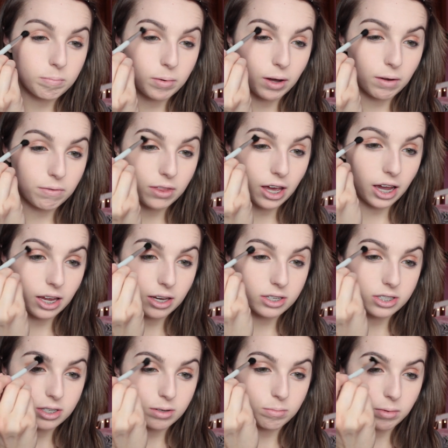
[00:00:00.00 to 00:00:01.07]
buff that
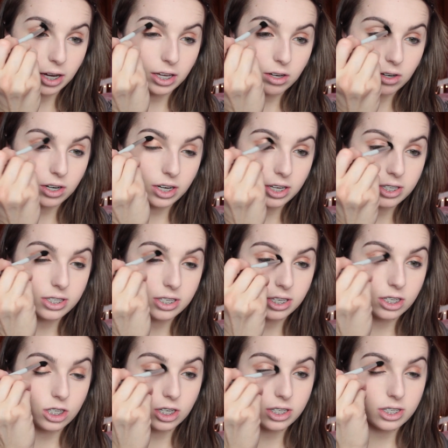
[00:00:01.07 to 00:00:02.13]
into my crease
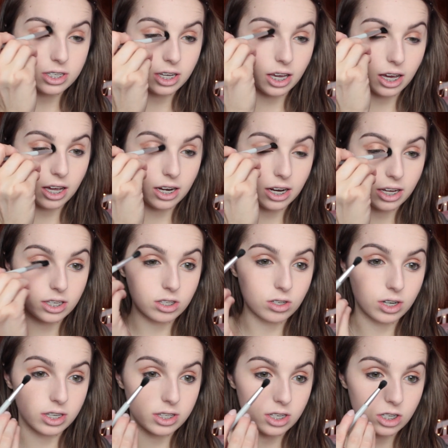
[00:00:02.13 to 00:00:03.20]
just to get a nice
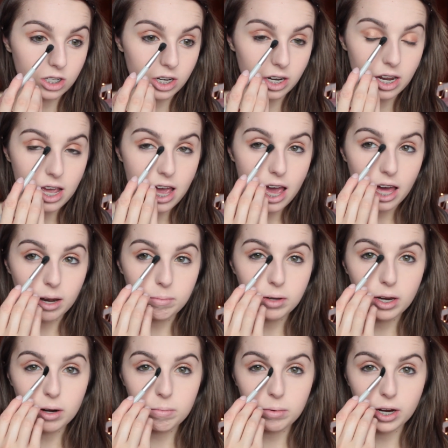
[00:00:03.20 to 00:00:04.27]
transition. I'm going
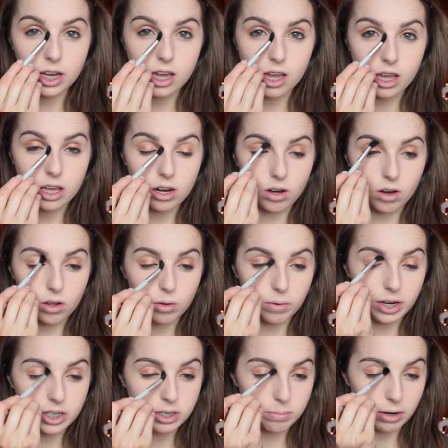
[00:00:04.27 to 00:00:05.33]
to bring it in all the
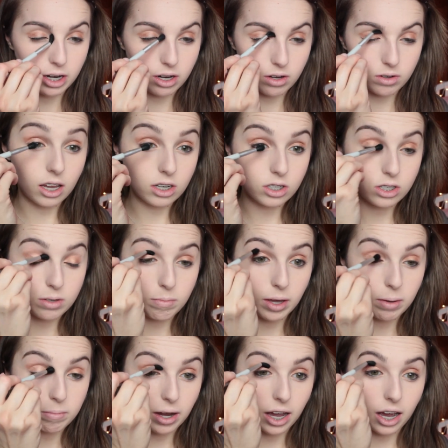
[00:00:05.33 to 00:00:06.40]
way to my nose and just
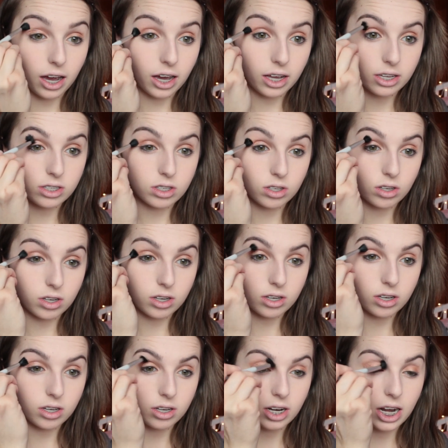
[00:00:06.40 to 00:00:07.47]
make my eyes look
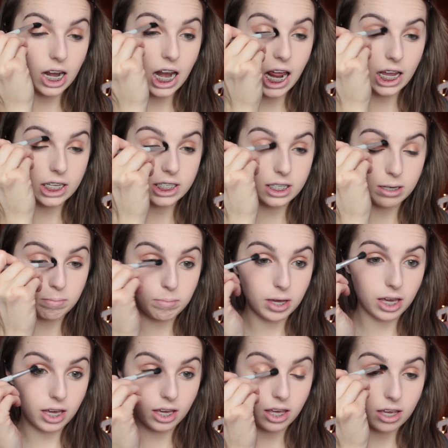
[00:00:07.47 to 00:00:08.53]
nice and
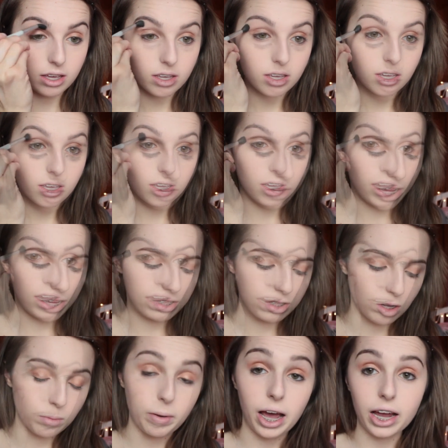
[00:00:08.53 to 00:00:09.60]
big. Okay,
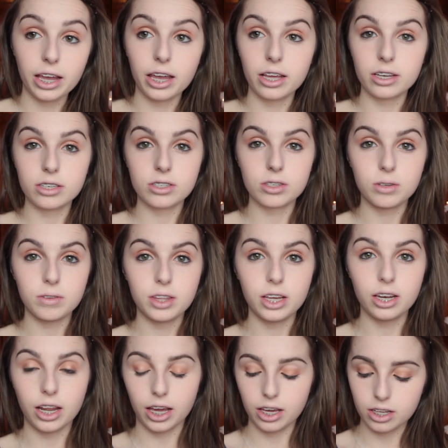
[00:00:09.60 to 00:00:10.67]
so back into
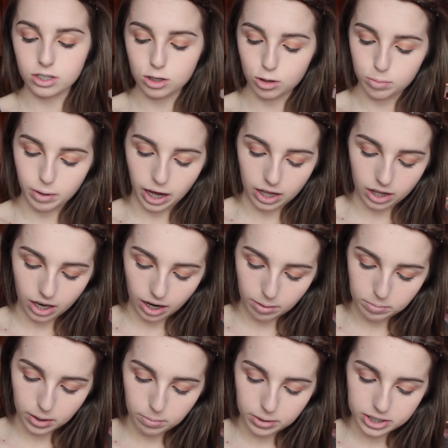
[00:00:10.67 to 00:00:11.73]
the Naked 2 palette,
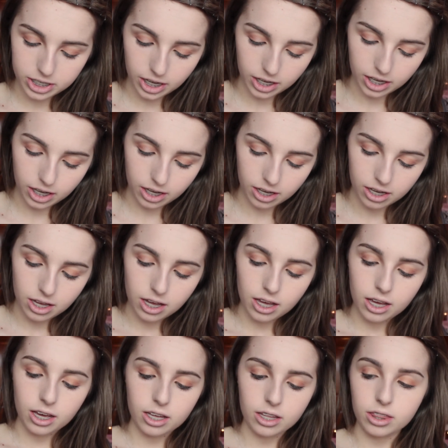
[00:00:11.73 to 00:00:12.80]
I'm going to be taking
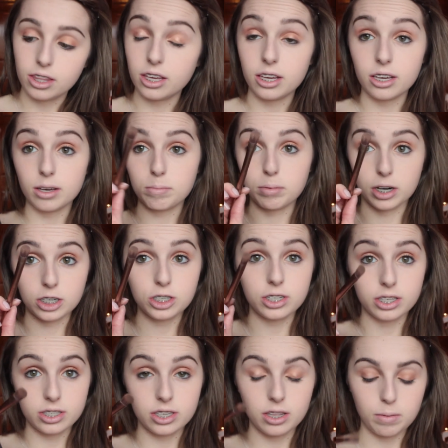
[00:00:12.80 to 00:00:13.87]
the brush
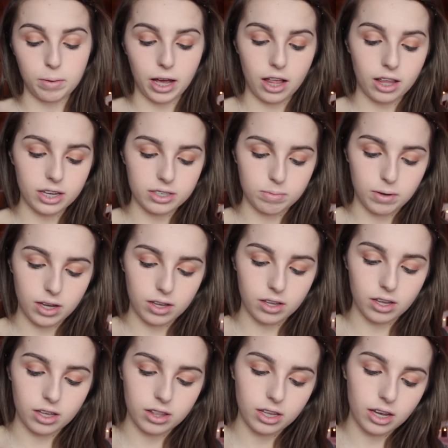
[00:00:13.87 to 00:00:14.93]
that's in the palette as
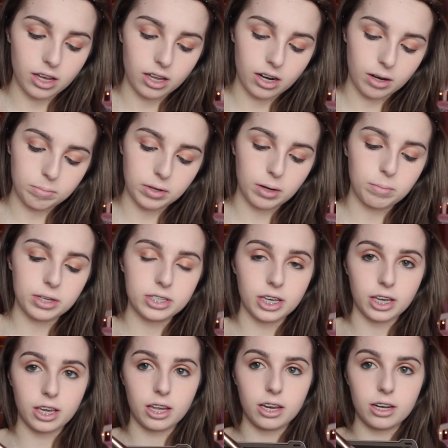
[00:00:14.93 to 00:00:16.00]
well, and then I'm going to be
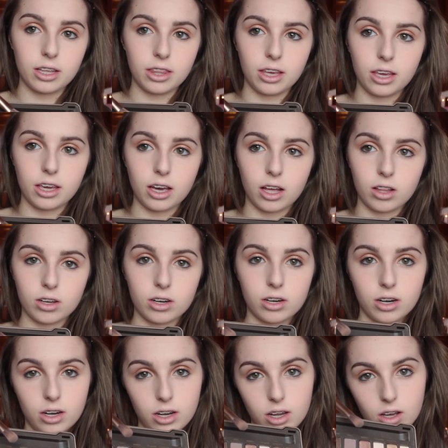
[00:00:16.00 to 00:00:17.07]
taking the
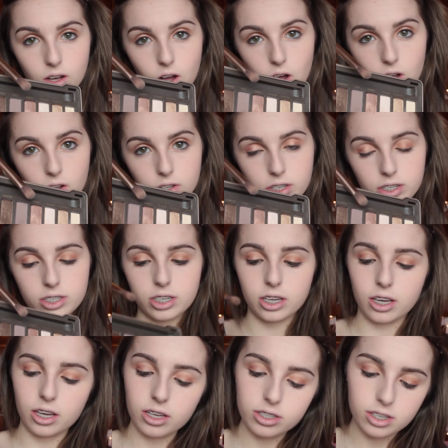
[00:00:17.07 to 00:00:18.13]
color called
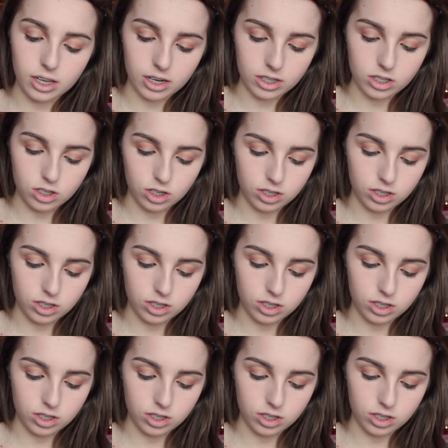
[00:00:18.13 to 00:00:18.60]
Tease, and it's